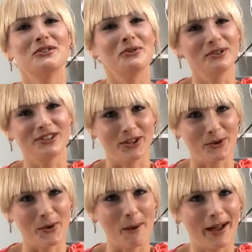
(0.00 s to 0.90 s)
talk to
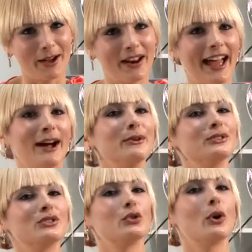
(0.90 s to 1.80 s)
you about how
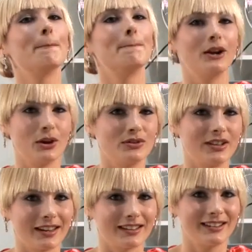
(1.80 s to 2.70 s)
to stop
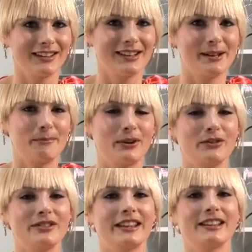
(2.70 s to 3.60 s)
bloating.
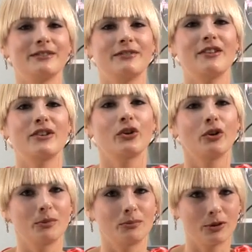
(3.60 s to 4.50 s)
Bloating is a very
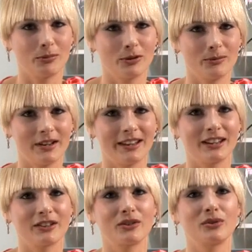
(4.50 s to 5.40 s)
common problem and
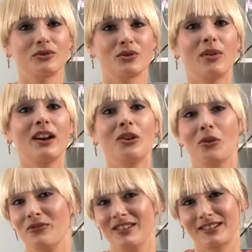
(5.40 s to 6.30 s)
it can cause quite a
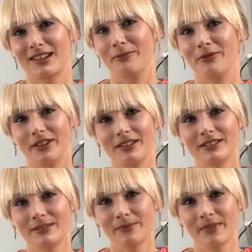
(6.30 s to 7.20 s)
lot of discomfort.
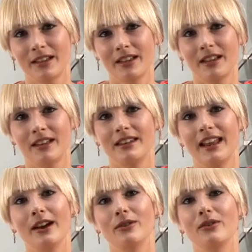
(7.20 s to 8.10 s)

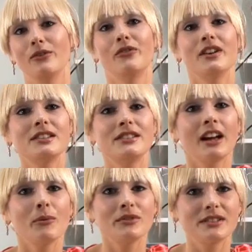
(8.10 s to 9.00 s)
Now, the first thing
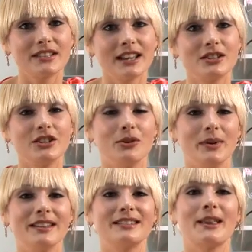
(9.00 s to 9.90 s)
I want to say to you
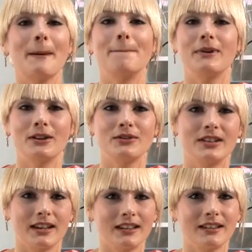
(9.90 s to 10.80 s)
is that
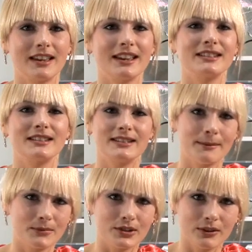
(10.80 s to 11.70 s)
bloating is a
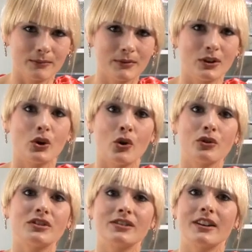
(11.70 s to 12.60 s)
symptom,
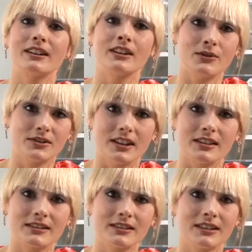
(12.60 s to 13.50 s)
not a
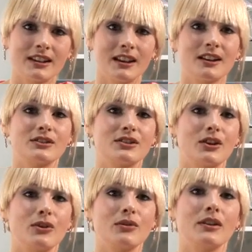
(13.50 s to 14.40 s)
diagnosis.
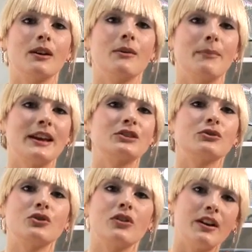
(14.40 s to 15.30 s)
So, based
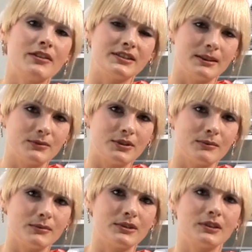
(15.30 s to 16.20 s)
on your other
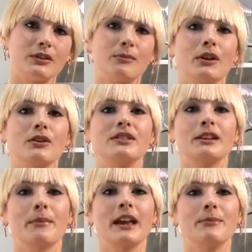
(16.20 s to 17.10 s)
symptoms, the
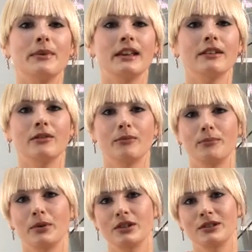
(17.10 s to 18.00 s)
bloating may be
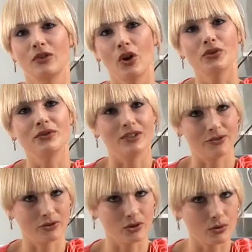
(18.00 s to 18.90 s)
because of lots of
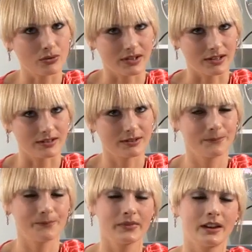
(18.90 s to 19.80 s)
different causes.
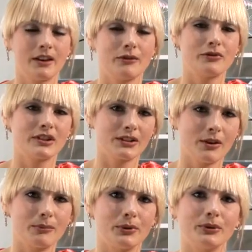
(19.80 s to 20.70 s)
For
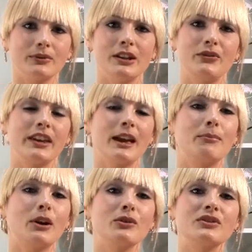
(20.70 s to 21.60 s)
example, if you get
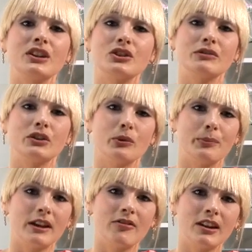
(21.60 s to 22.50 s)
bloating during your
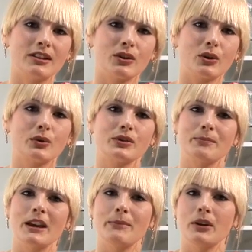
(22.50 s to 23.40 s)
period, the cause
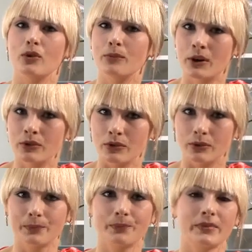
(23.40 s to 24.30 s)
may be hormonal.